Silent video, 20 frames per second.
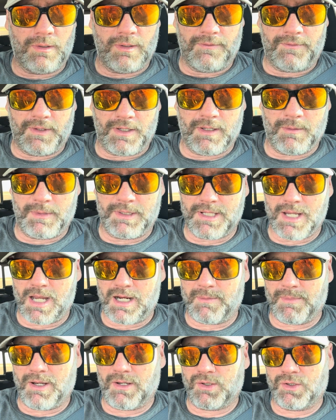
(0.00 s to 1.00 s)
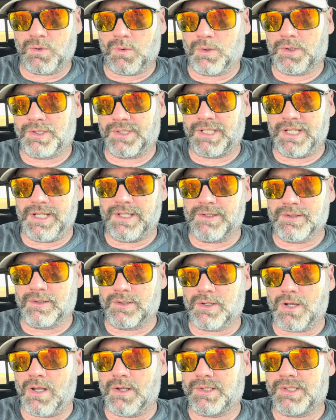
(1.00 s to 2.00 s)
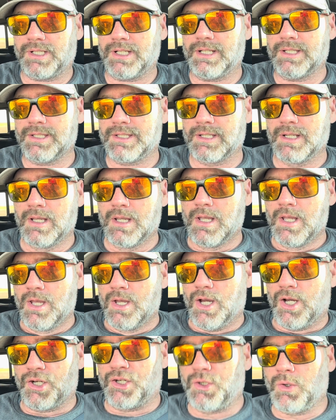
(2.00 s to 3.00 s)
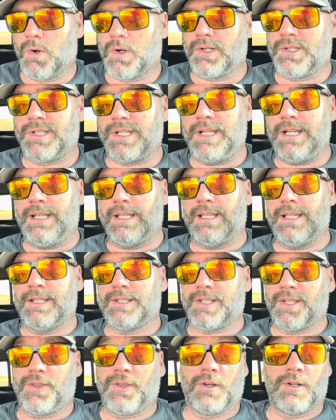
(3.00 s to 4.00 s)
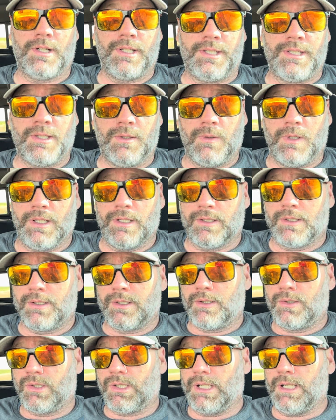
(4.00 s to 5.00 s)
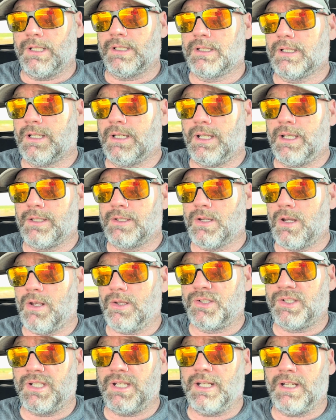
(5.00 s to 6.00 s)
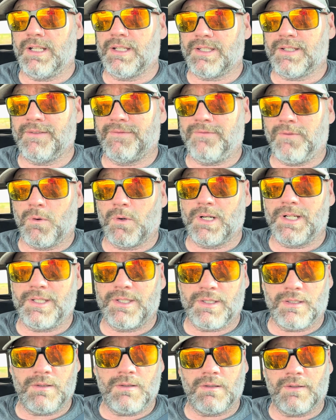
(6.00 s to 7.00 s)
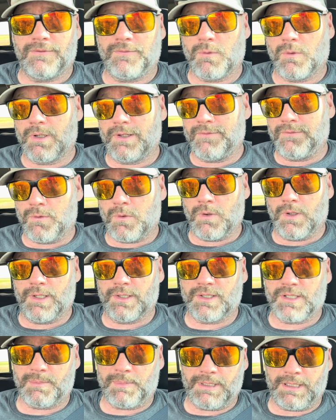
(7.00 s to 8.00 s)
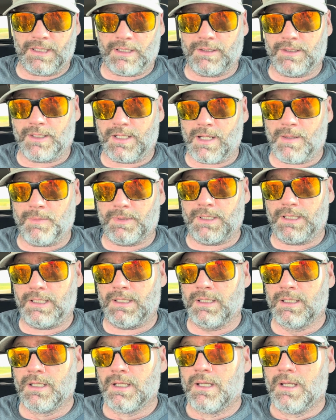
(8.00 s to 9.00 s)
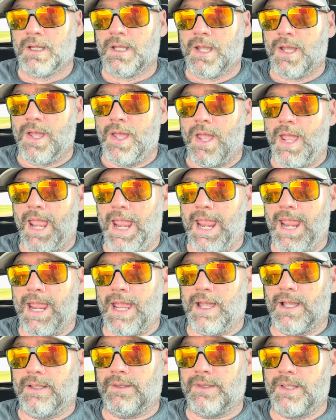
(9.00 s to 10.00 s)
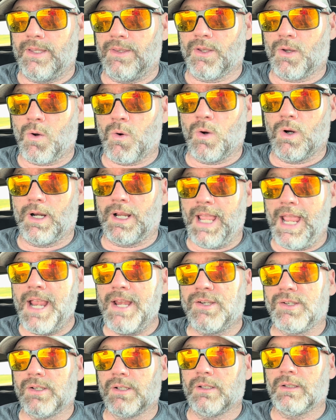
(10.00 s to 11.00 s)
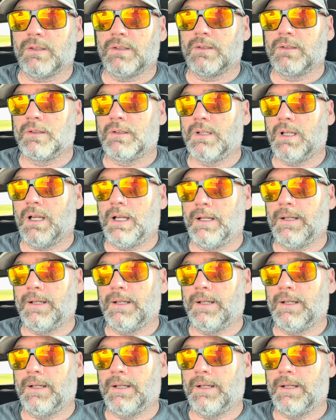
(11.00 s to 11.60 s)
if you hear me talk about short sheets or tall sheets, a short sheet is a 32-inch sheet. A tall sheet is a 42 to 44-inch, depending on the company. And then the corrugation,